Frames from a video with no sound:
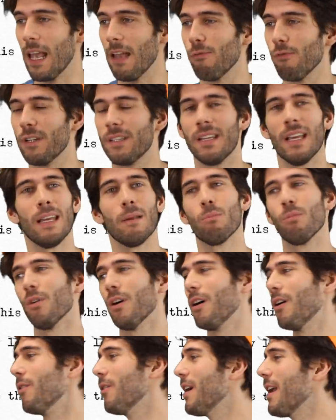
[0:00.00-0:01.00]
Every day,
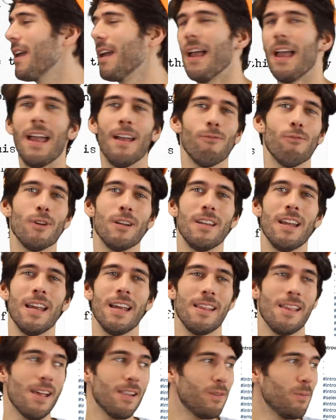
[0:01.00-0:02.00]
bro, every
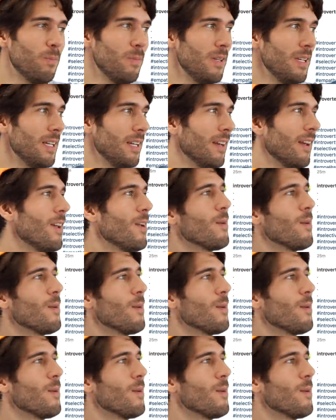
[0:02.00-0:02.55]
day, that's me.